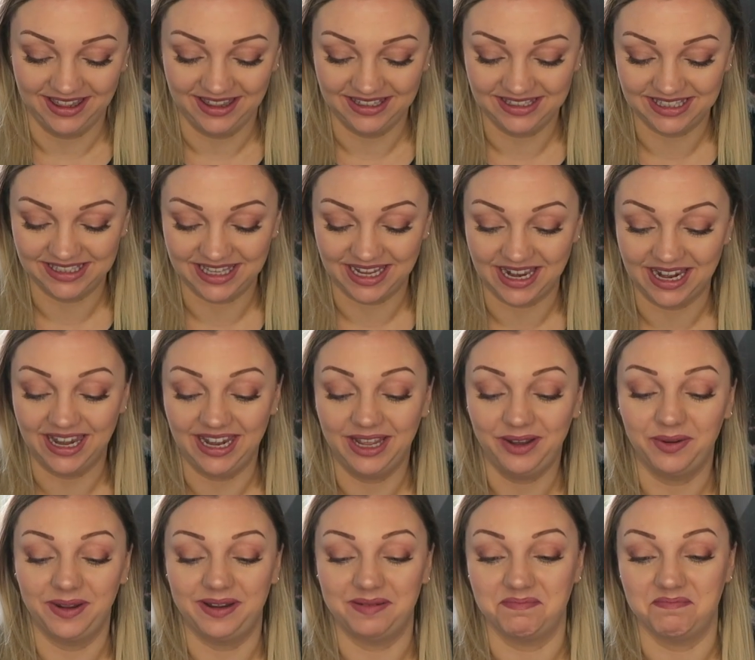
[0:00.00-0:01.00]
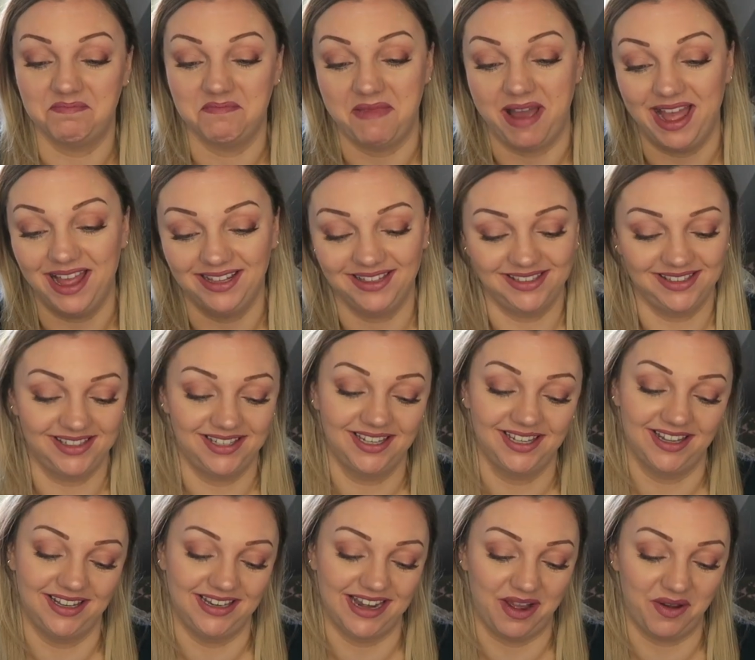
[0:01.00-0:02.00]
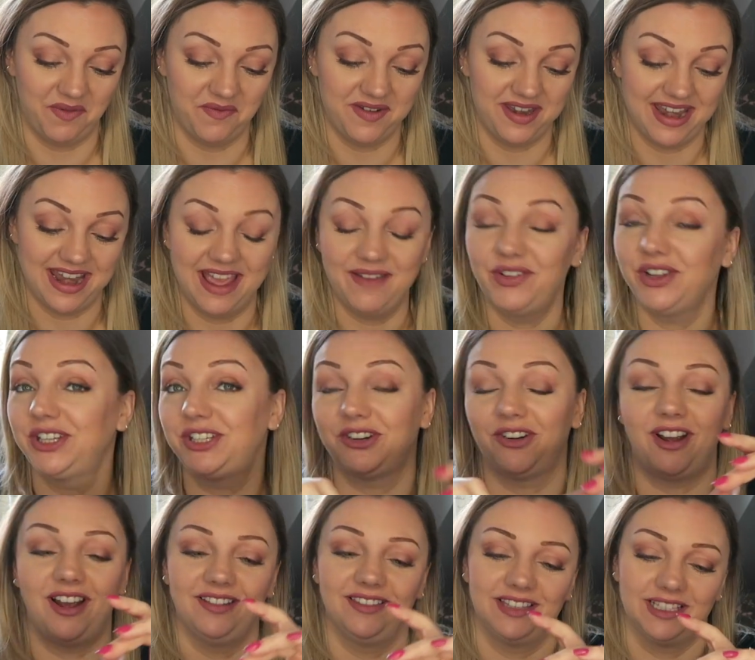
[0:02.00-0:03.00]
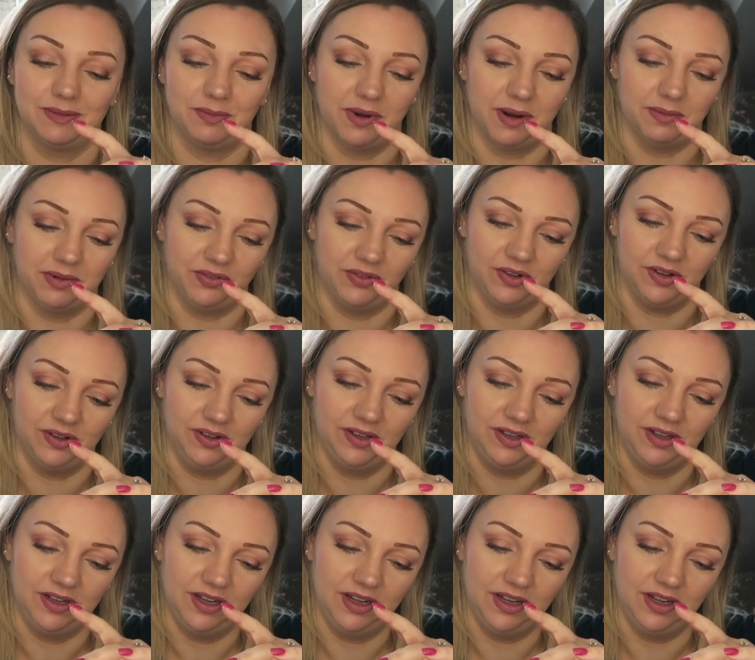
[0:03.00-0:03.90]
This is a liquid matte. Now, I've never tried this brand before.